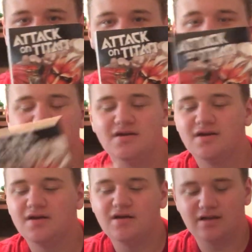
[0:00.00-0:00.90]
of 10
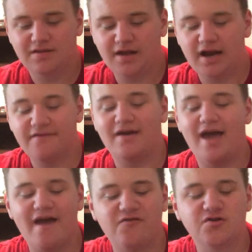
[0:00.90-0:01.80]
that I've
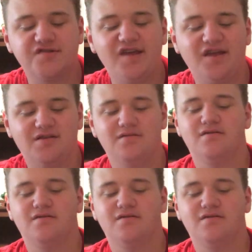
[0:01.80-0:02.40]
ever seen.